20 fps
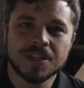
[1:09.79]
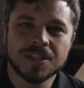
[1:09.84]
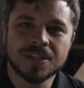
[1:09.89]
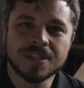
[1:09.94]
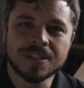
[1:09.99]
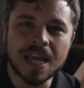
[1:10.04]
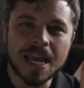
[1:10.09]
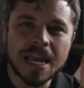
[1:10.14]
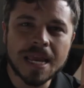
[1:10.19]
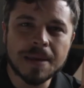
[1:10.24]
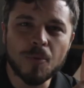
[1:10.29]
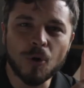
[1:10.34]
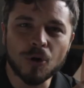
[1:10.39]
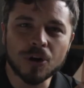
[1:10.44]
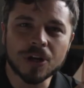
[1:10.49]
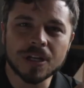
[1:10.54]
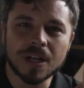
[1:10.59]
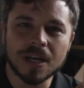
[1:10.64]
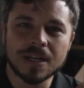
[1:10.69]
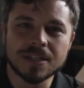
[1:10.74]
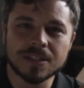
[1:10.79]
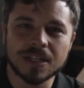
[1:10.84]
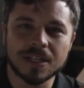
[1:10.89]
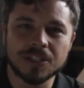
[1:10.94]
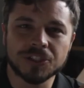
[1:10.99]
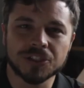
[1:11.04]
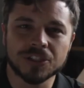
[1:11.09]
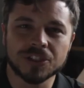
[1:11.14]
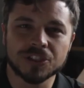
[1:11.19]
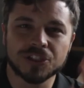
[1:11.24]
Same
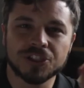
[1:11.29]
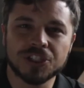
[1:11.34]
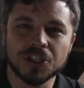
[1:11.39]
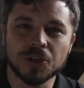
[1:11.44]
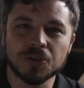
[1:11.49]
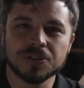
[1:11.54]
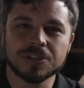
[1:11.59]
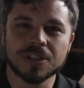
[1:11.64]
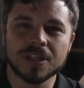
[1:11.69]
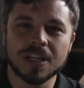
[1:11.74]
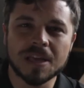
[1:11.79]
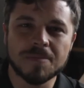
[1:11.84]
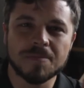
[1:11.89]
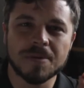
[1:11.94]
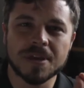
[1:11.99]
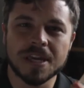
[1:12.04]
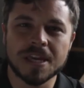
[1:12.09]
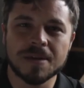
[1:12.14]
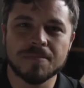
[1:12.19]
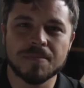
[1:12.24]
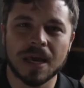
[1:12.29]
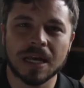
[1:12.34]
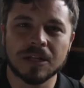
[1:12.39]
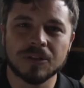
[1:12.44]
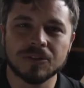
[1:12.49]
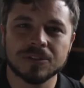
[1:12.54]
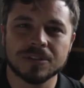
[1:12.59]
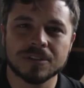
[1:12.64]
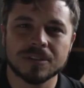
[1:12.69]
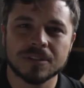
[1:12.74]
organization, still sending me
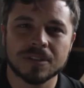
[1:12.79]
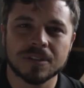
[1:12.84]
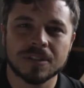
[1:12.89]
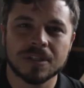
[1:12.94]
emails.